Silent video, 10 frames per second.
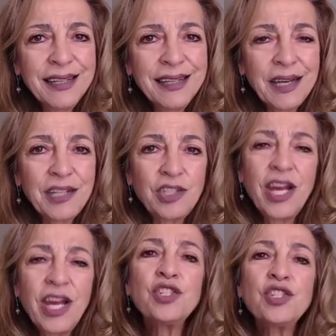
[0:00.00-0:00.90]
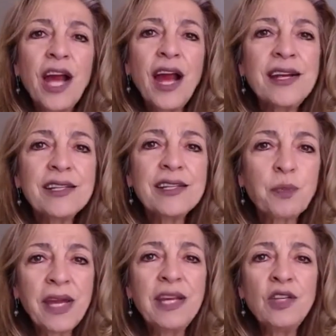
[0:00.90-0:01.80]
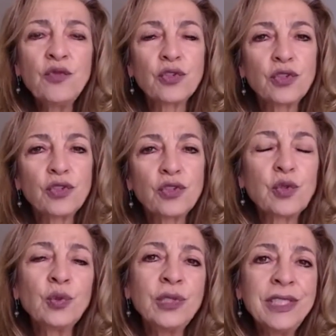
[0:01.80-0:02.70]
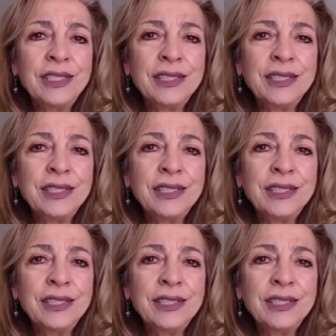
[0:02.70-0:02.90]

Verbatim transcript: and yet she has paid for the schooling